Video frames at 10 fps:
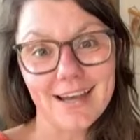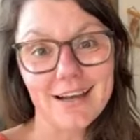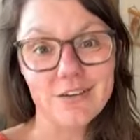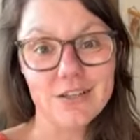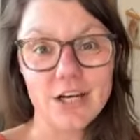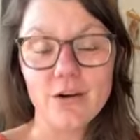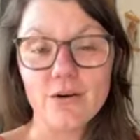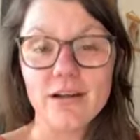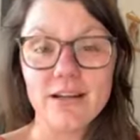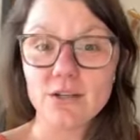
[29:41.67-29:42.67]
I don't
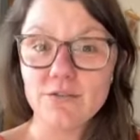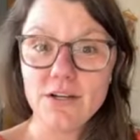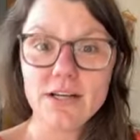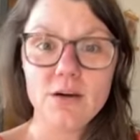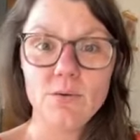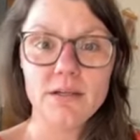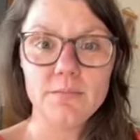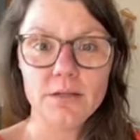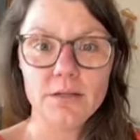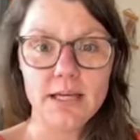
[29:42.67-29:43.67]
know. So if they're not willing
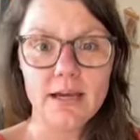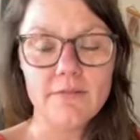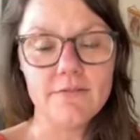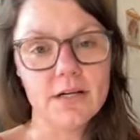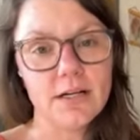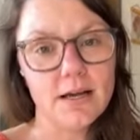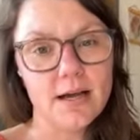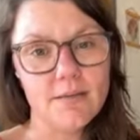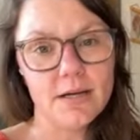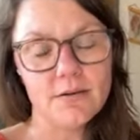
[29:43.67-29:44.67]
to put in the effort,
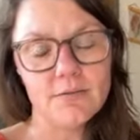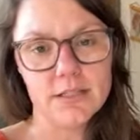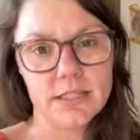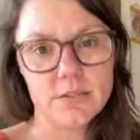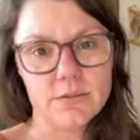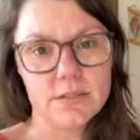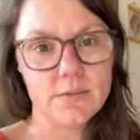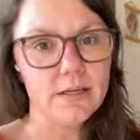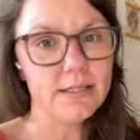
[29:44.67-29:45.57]
I'm not willing to as well.